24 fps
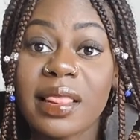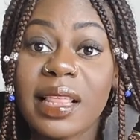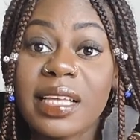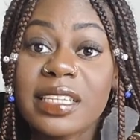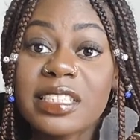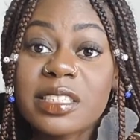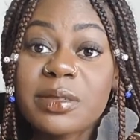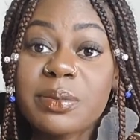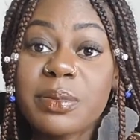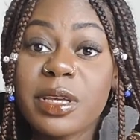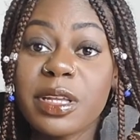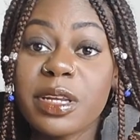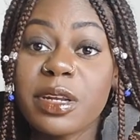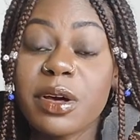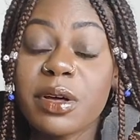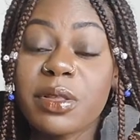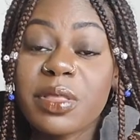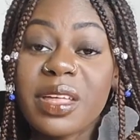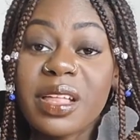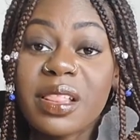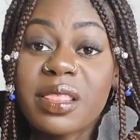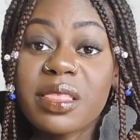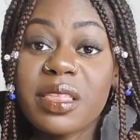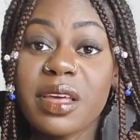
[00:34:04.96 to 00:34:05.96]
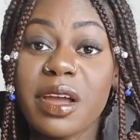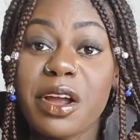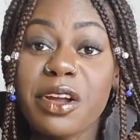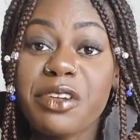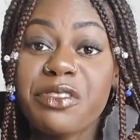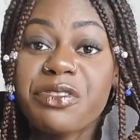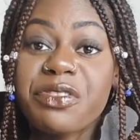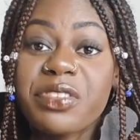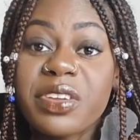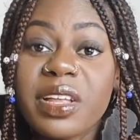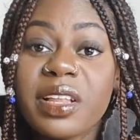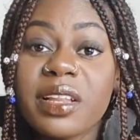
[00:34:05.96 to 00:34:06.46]
lets me know that
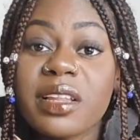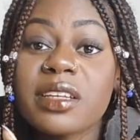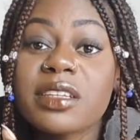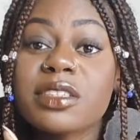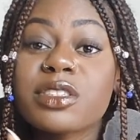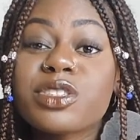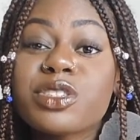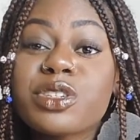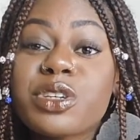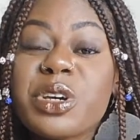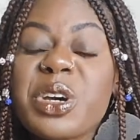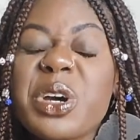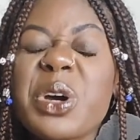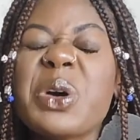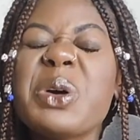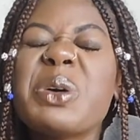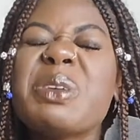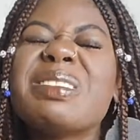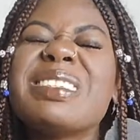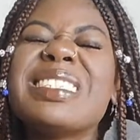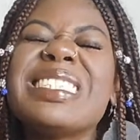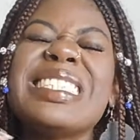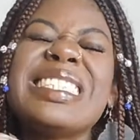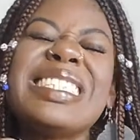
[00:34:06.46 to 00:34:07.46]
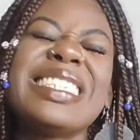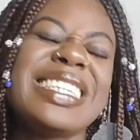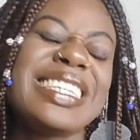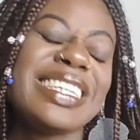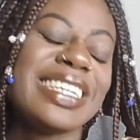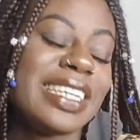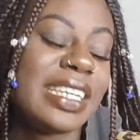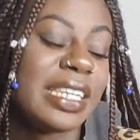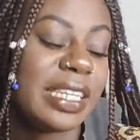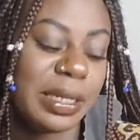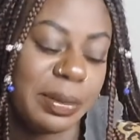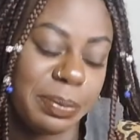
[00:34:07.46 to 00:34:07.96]
their feelings go
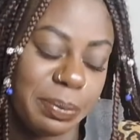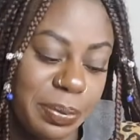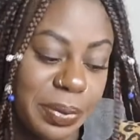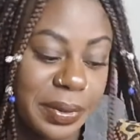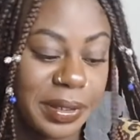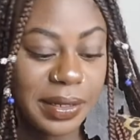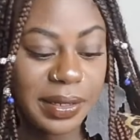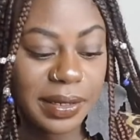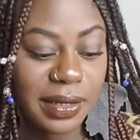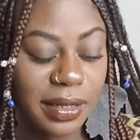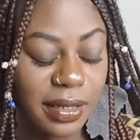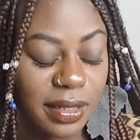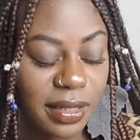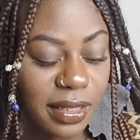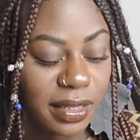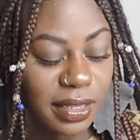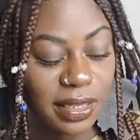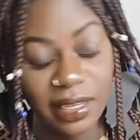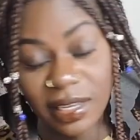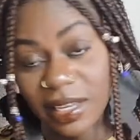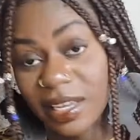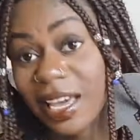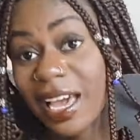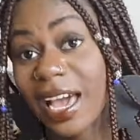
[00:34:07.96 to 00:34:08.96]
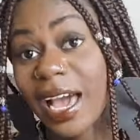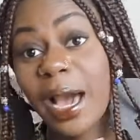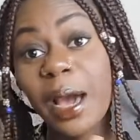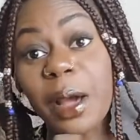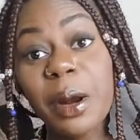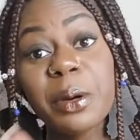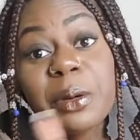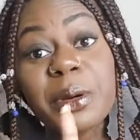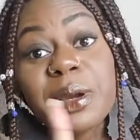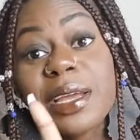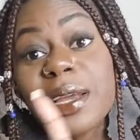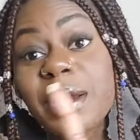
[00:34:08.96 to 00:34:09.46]
deep. I
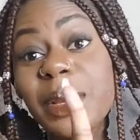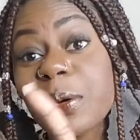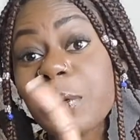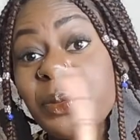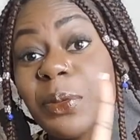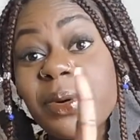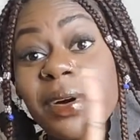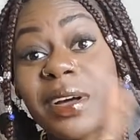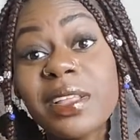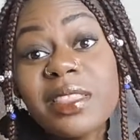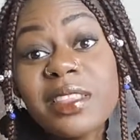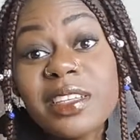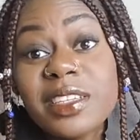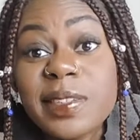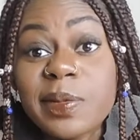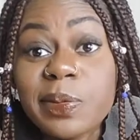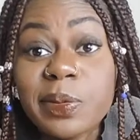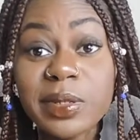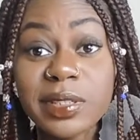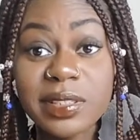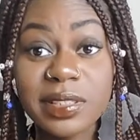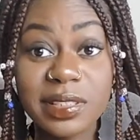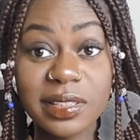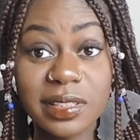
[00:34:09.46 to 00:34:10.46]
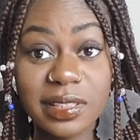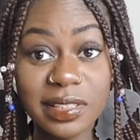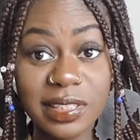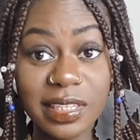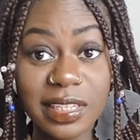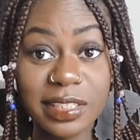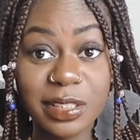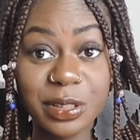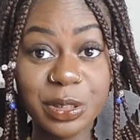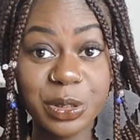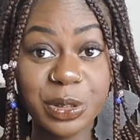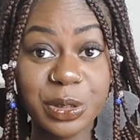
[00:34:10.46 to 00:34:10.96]
don't care what this person
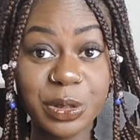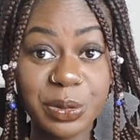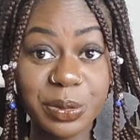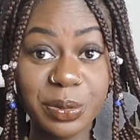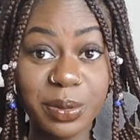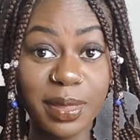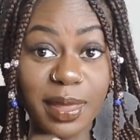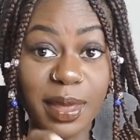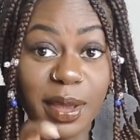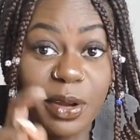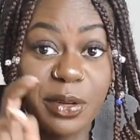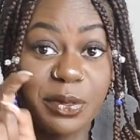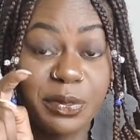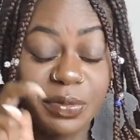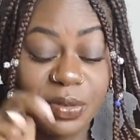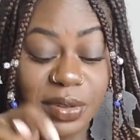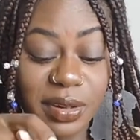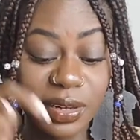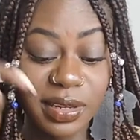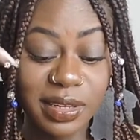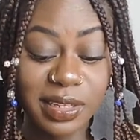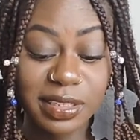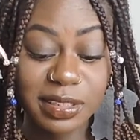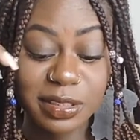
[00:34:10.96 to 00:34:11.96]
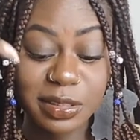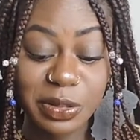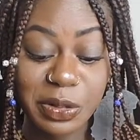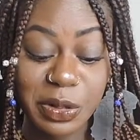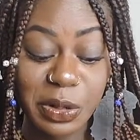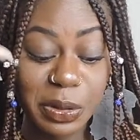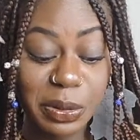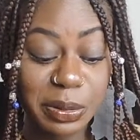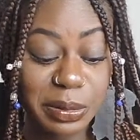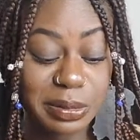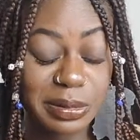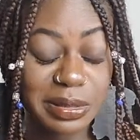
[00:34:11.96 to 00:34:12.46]
says to you. Their feelings
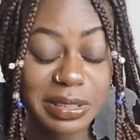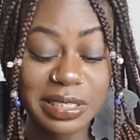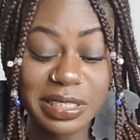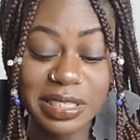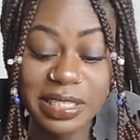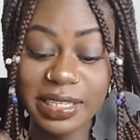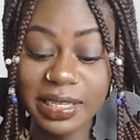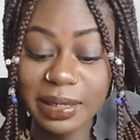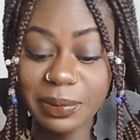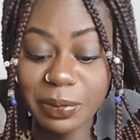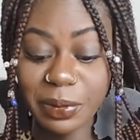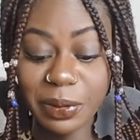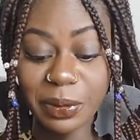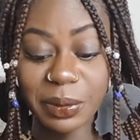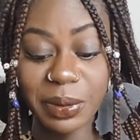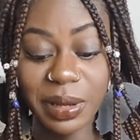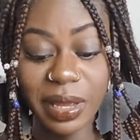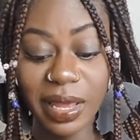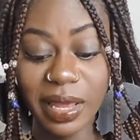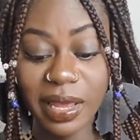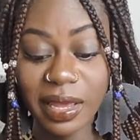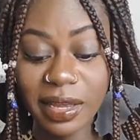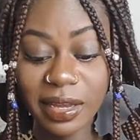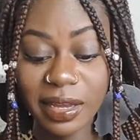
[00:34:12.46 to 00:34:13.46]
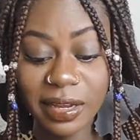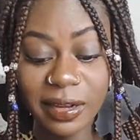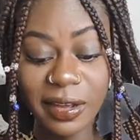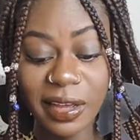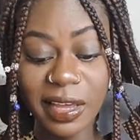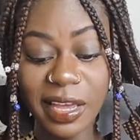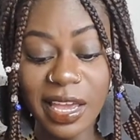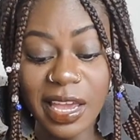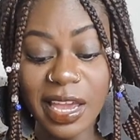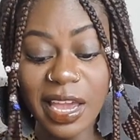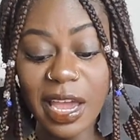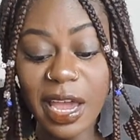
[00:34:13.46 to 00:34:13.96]
go deep, okay?
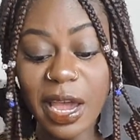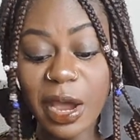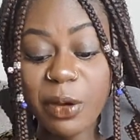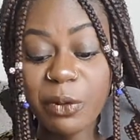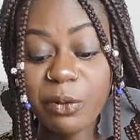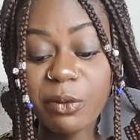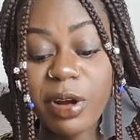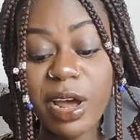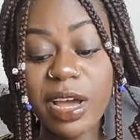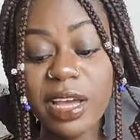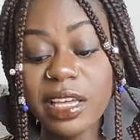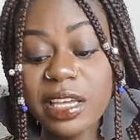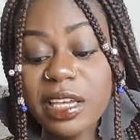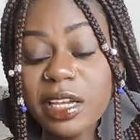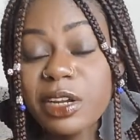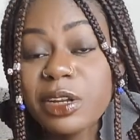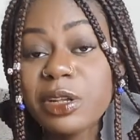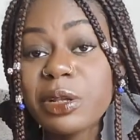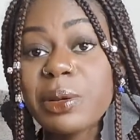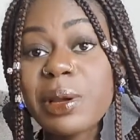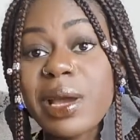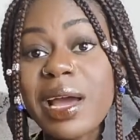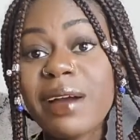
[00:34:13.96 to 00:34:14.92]
And right here, you